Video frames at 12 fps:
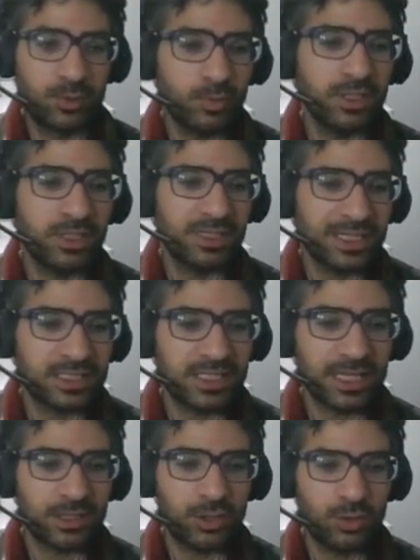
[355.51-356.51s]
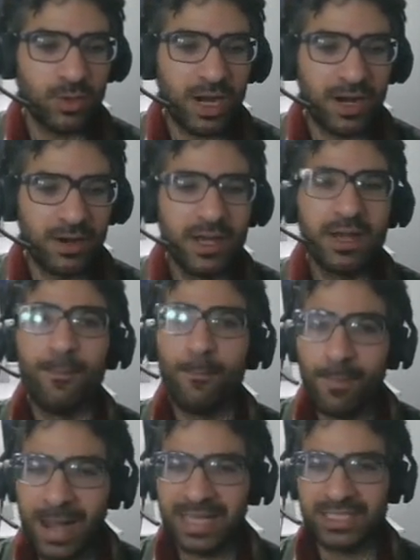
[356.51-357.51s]
what it is that you are
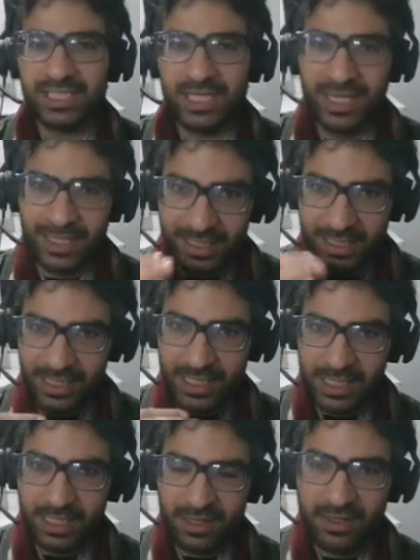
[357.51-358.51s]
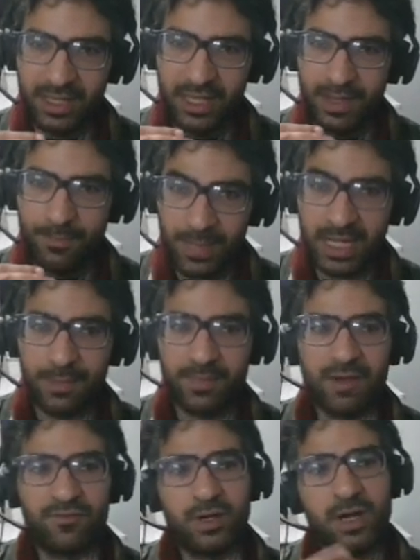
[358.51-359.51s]
matching in the mini
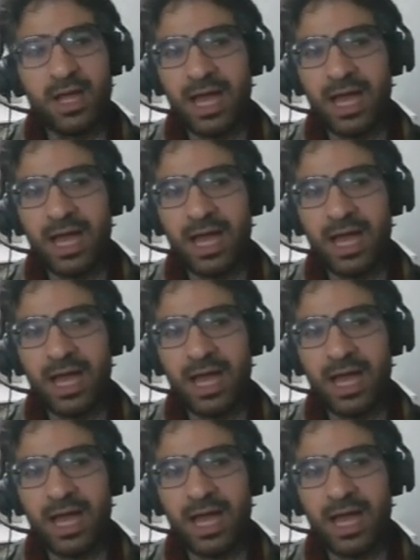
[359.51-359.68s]
buffer.